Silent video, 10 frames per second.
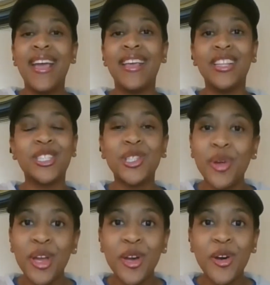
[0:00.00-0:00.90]
in the
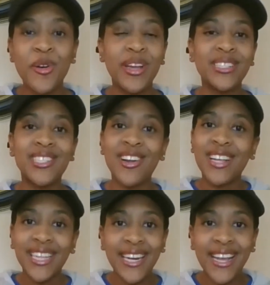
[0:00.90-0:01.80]
soil and start
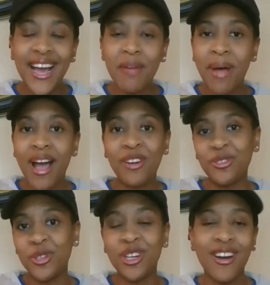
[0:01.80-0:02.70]
cleaning out my
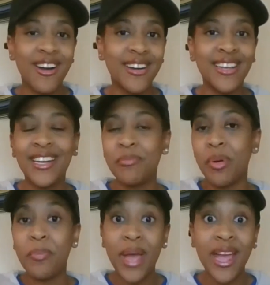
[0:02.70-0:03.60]
outdoor garden and
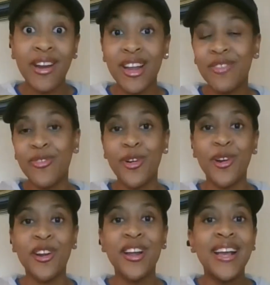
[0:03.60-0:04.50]
preparing
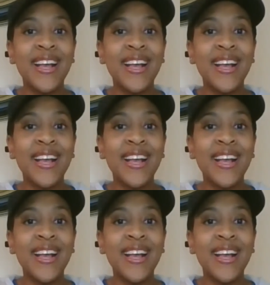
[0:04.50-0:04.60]
for